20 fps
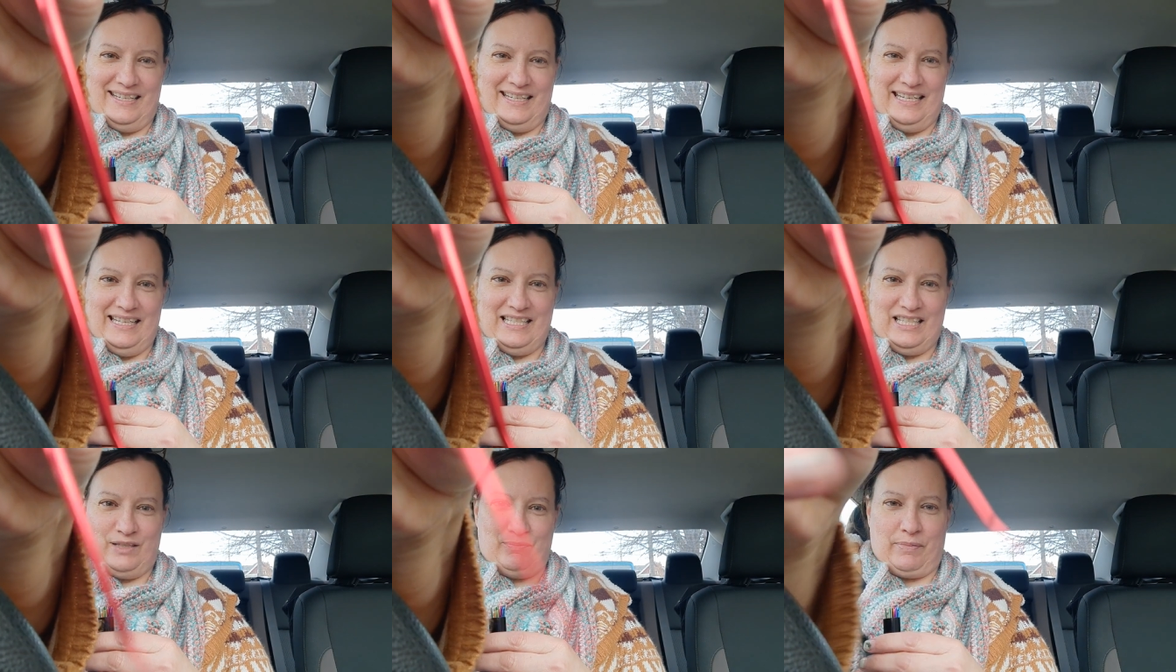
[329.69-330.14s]

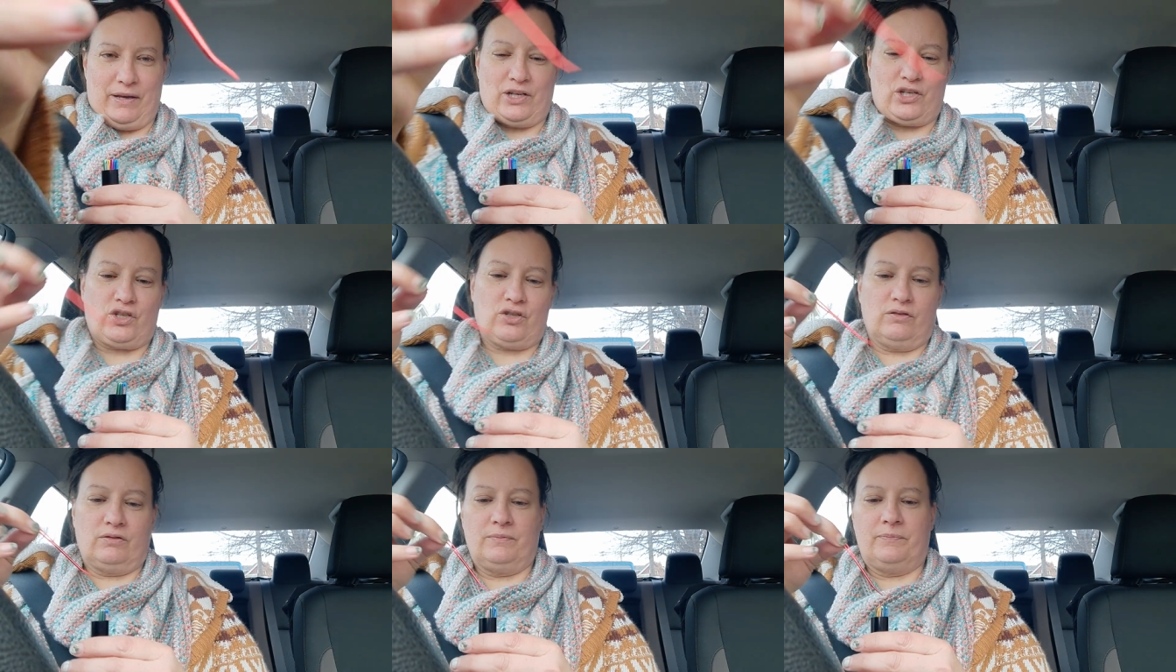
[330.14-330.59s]
He's
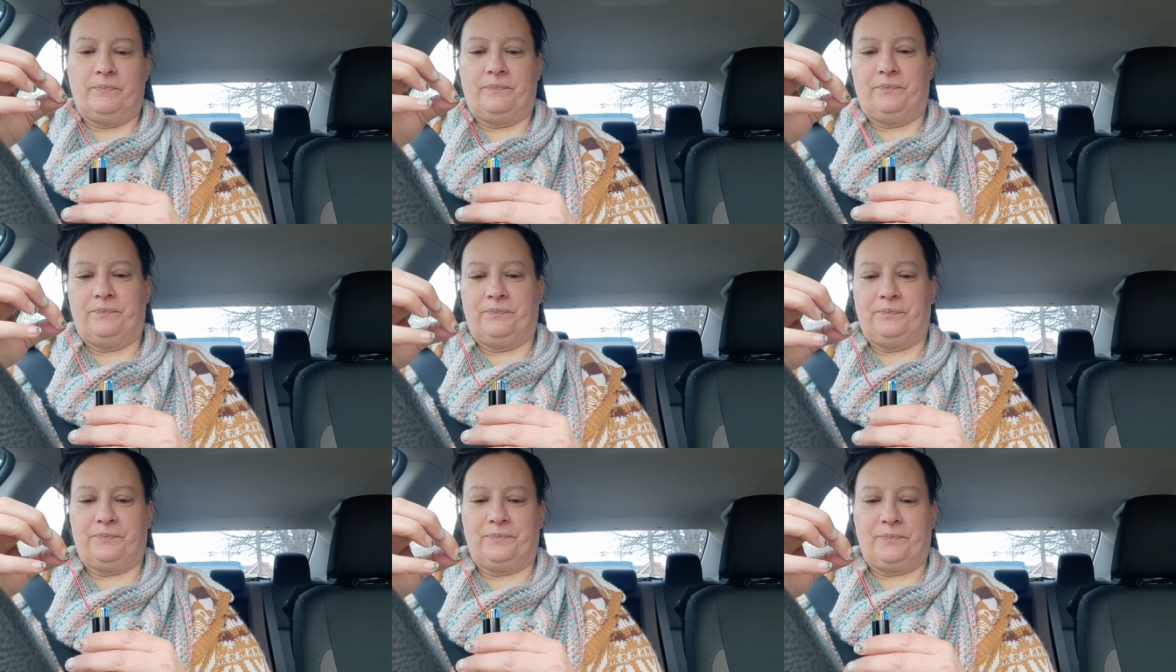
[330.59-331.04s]
special.
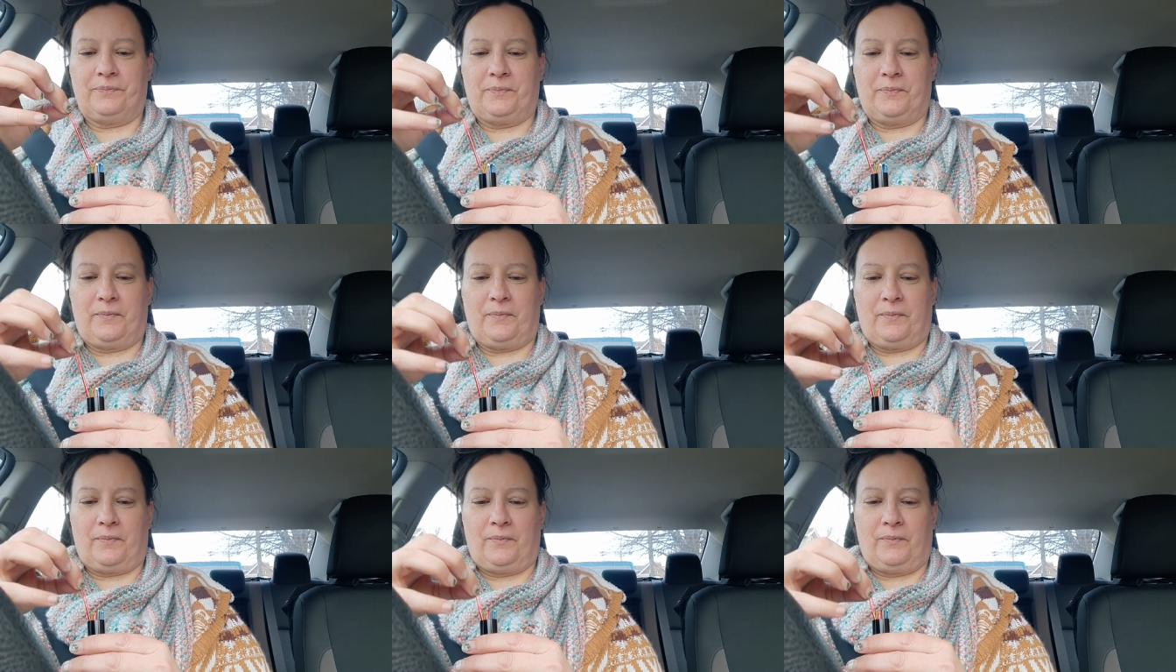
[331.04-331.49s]

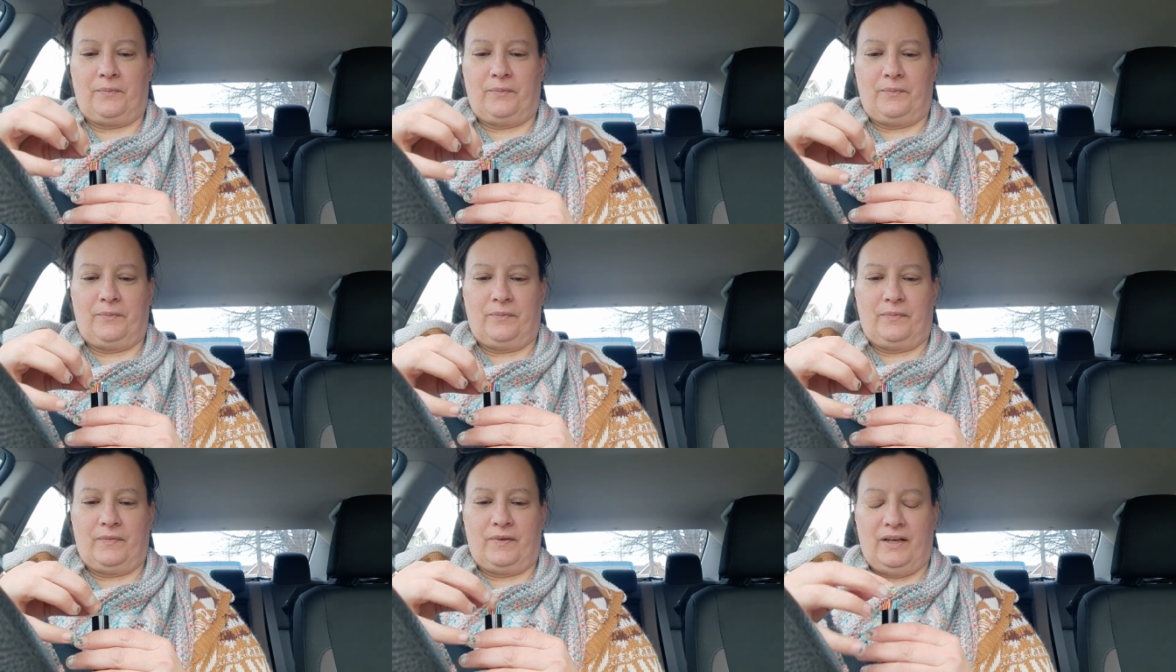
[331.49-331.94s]

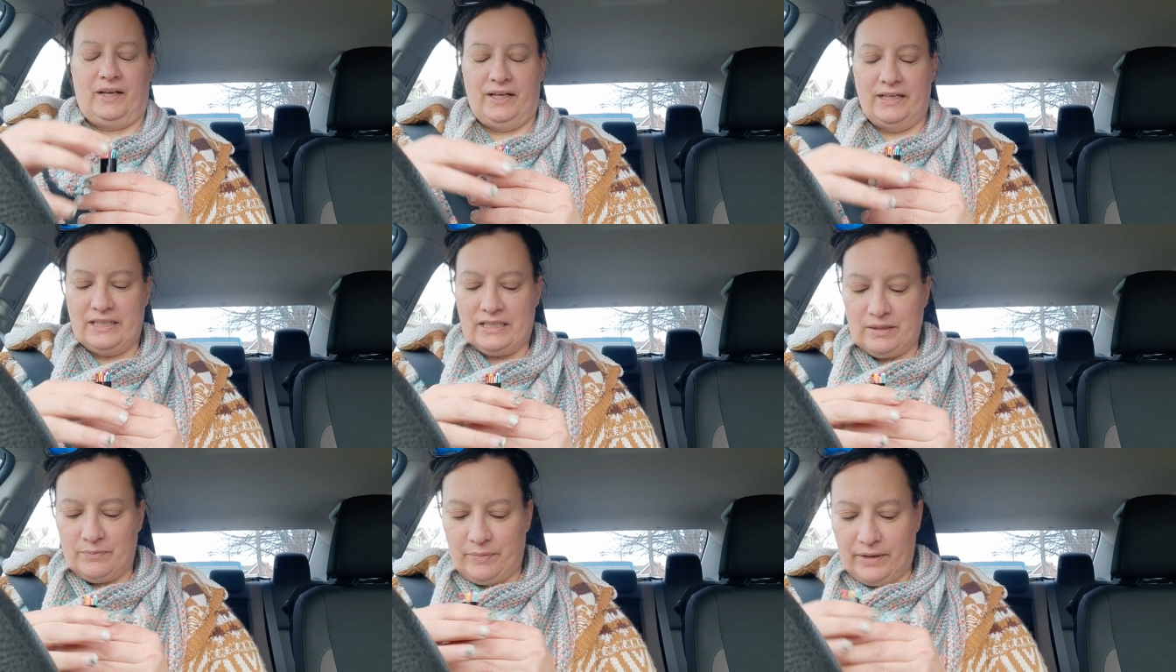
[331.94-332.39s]

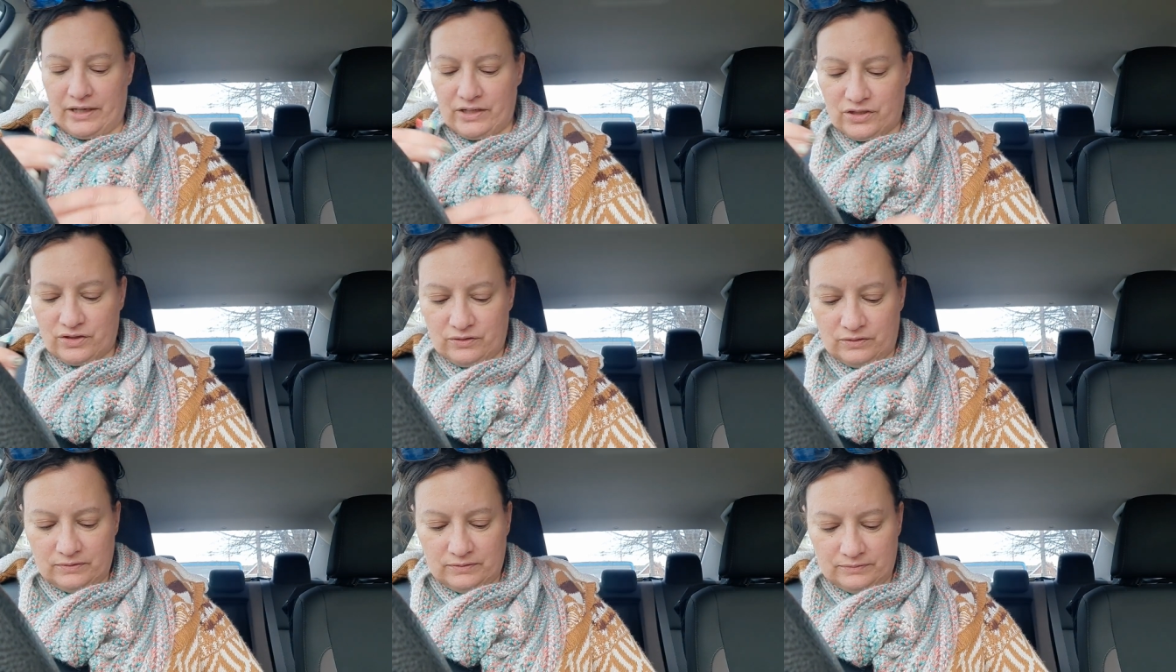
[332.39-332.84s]
He's
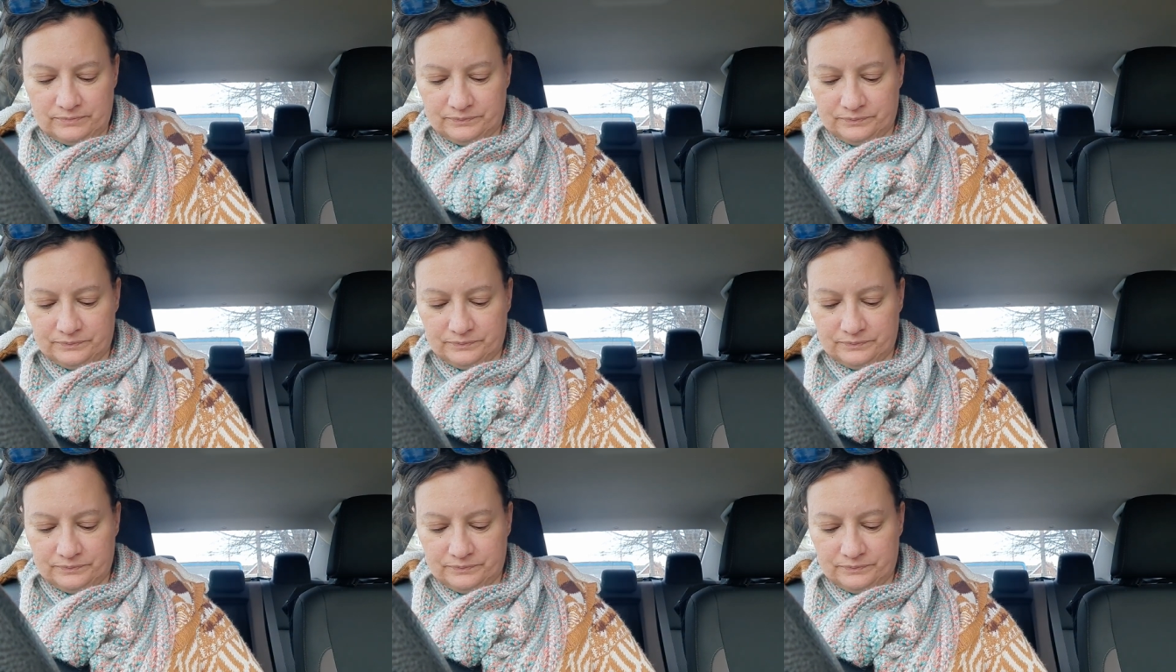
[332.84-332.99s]
special.